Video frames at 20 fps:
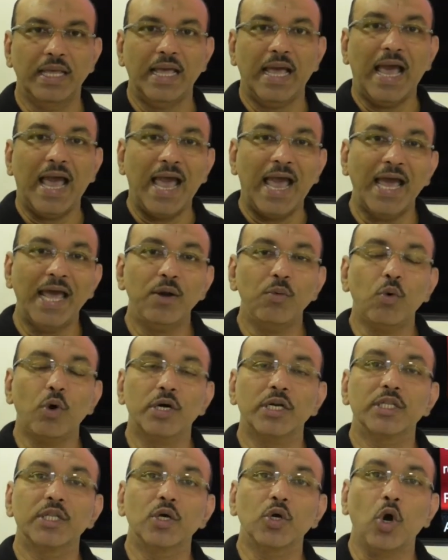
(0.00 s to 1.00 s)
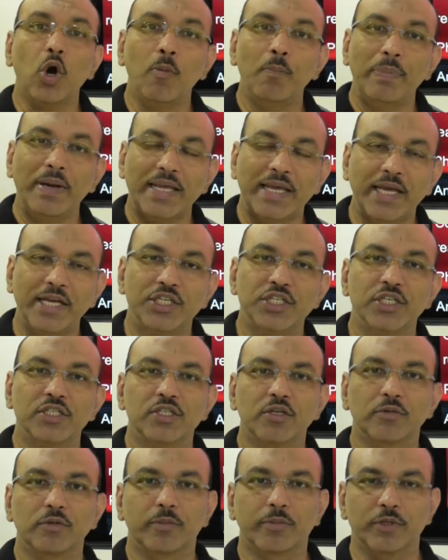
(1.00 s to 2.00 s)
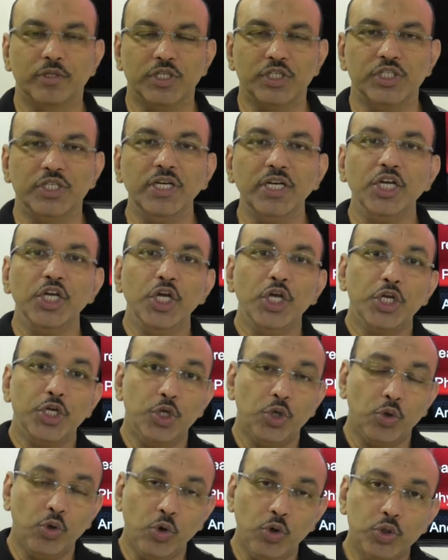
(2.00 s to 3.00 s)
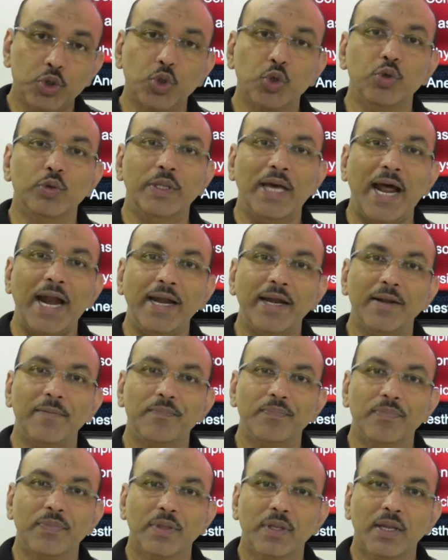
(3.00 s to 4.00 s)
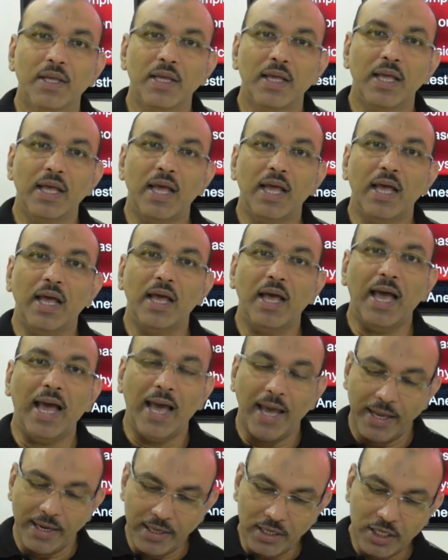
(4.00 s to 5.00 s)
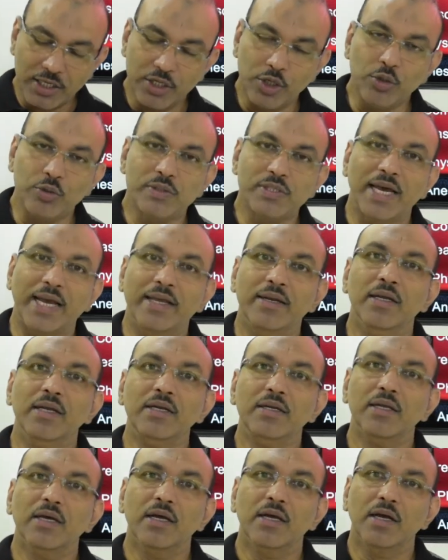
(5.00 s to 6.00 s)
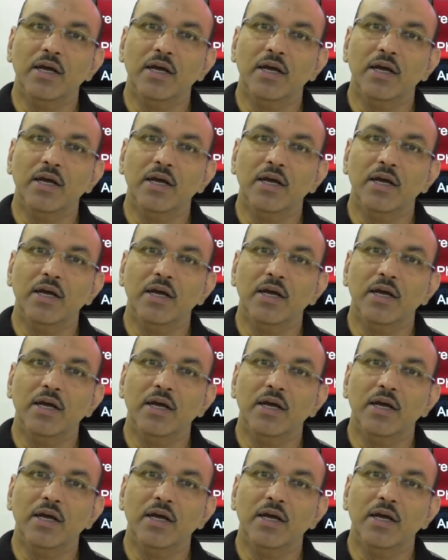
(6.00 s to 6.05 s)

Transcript: and what are the complications of the procedure. You go through that and you sign it.